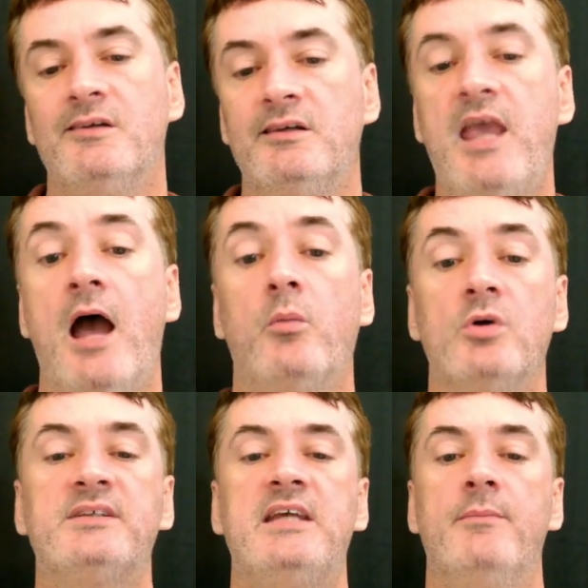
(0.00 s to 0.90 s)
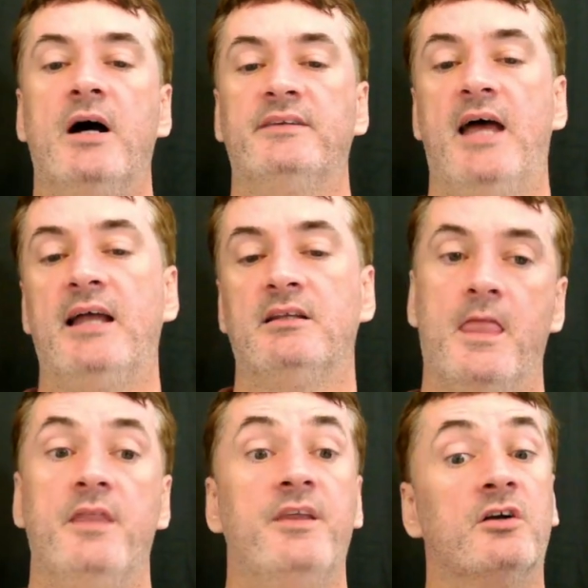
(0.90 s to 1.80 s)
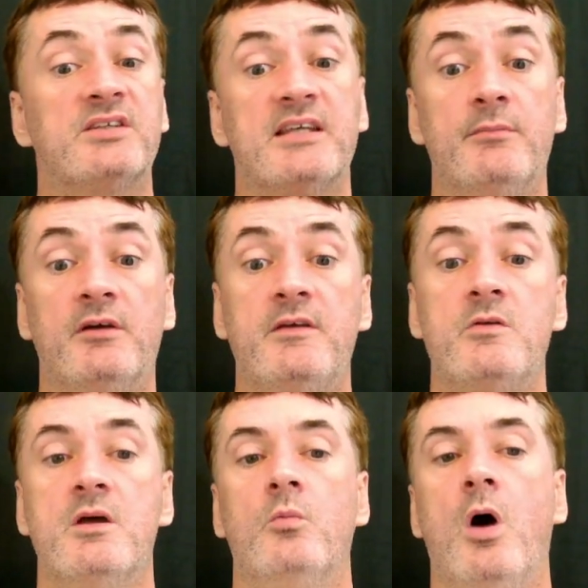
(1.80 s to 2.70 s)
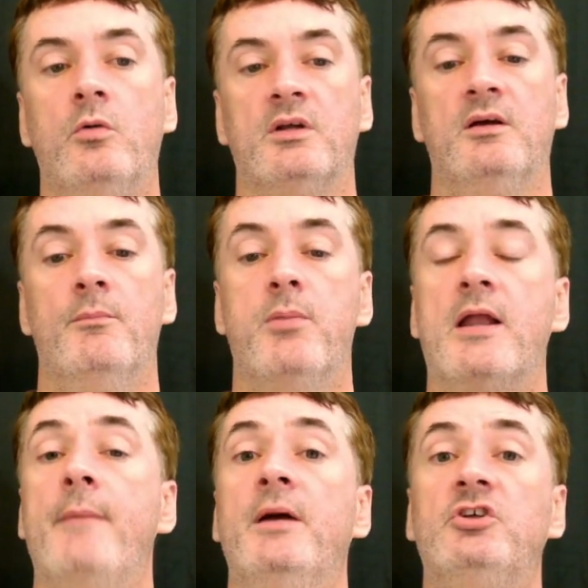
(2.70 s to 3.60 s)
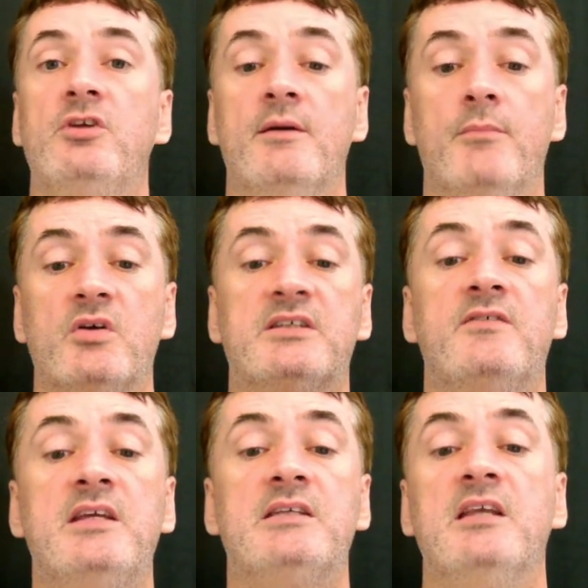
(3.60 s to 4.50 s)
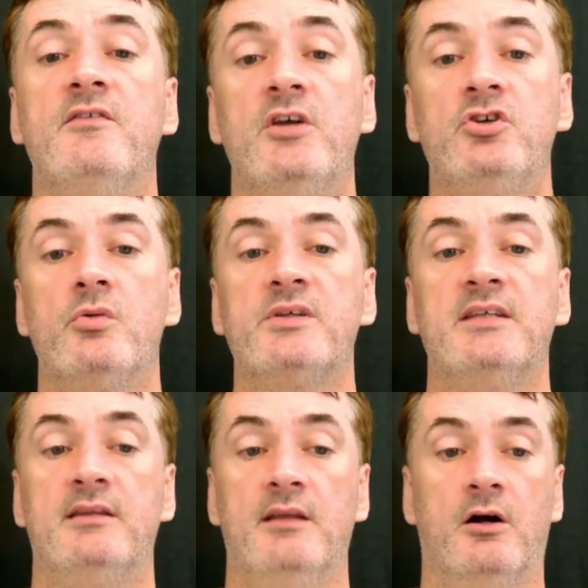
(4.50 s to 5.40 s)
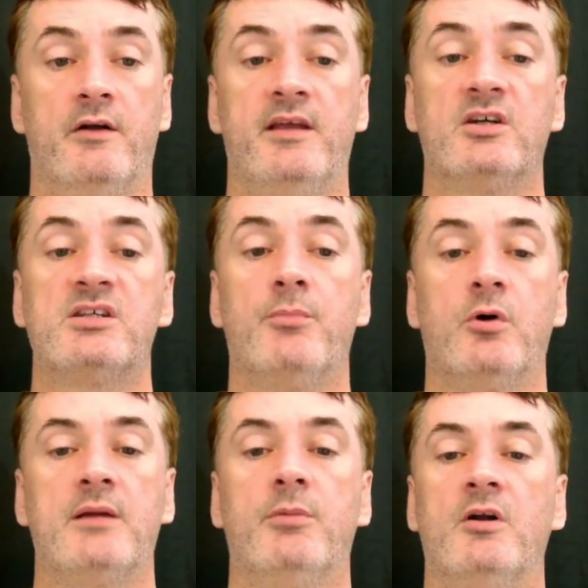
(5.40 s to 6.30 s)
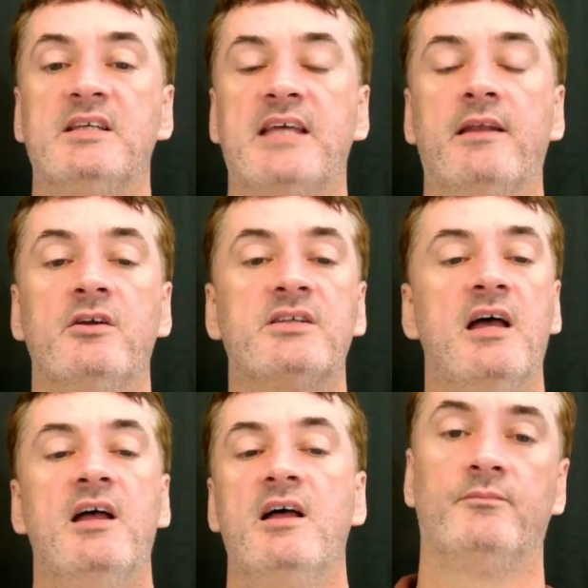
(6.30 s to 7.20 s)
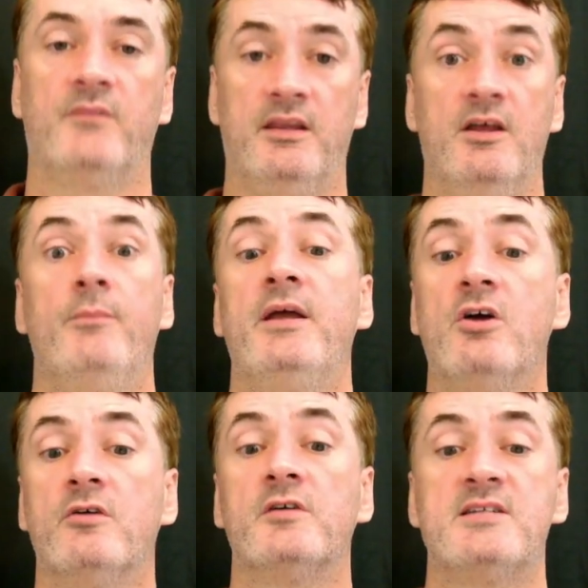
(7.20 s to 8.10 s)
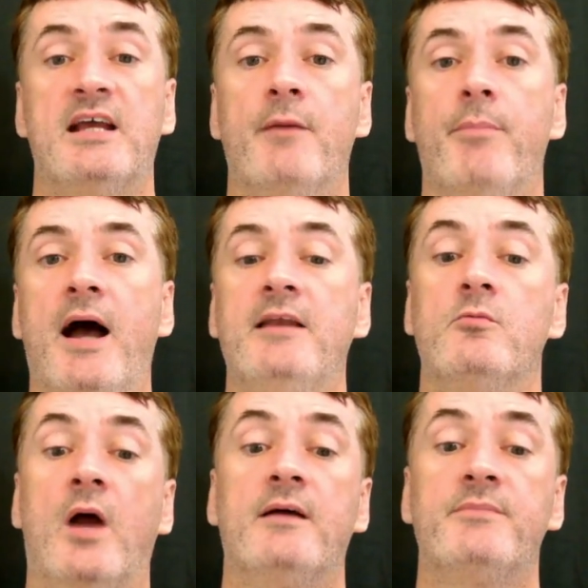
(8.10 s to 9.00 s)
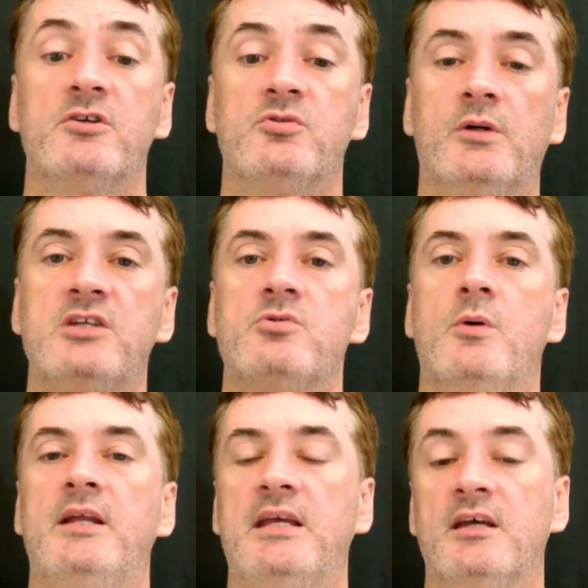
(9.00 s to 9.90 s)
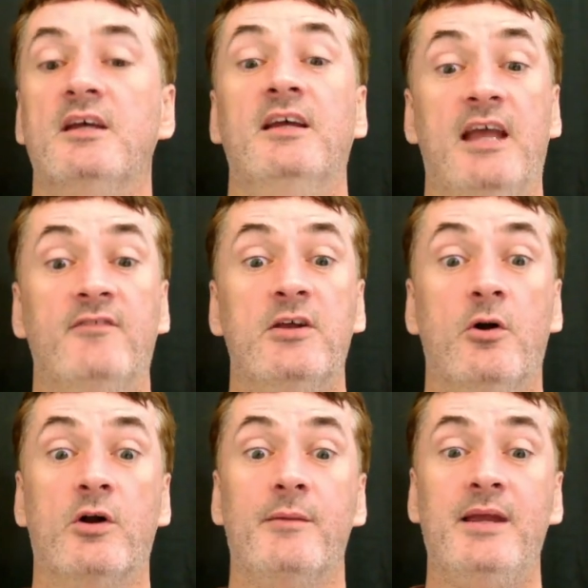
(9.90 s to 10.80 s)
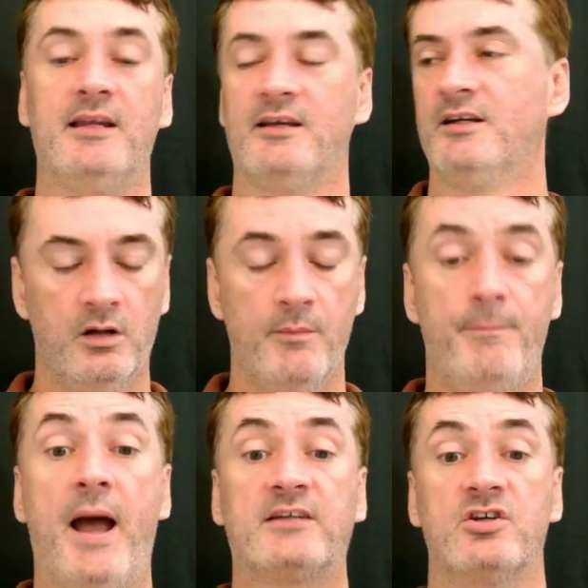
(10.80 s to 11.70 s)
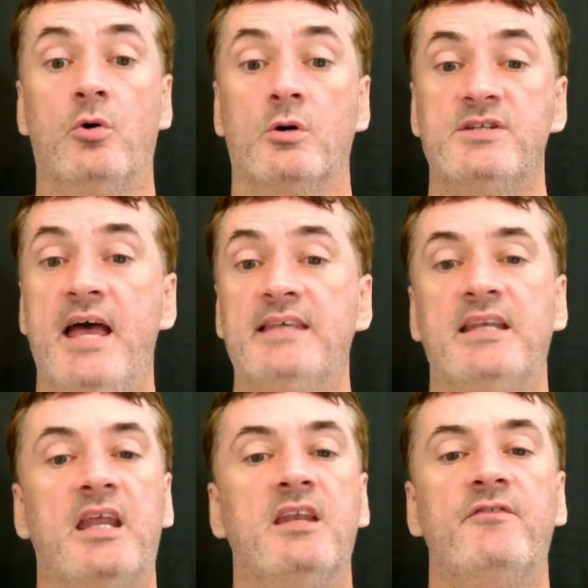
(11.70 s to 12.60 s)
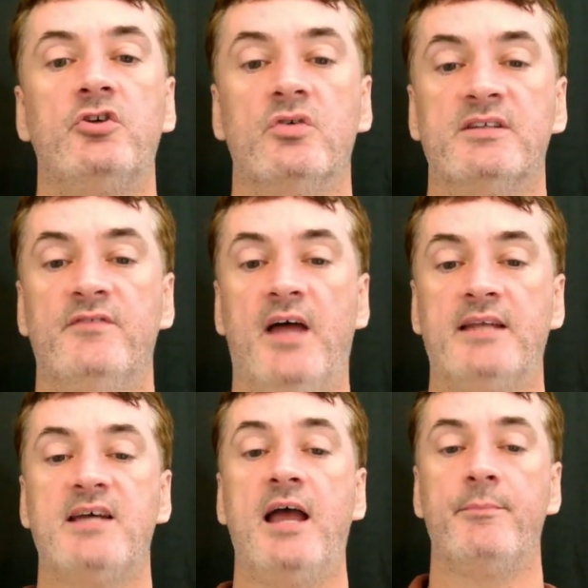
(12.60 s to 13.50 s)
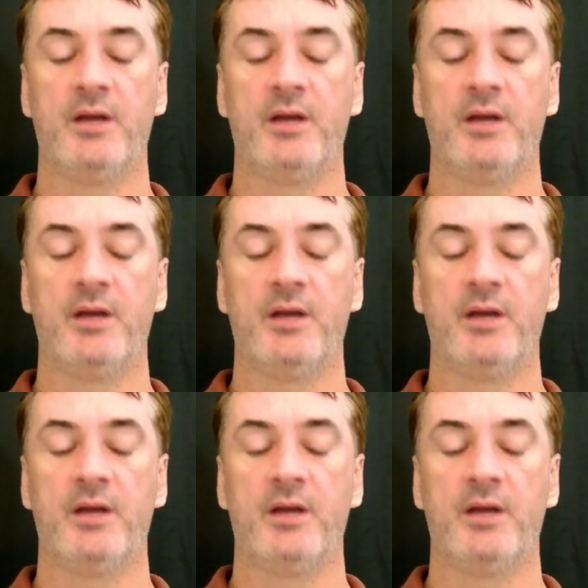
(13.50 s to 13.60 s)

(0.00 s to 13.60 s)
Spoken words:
Yeah, we'll see about that. There are some of you that won't, but I bet you that most of these individuals that are there supporting Bernie Sanders, they'll bend over and take a Biden right up their 2020, if you know what I mean. Back to Cortez and individuals of that type.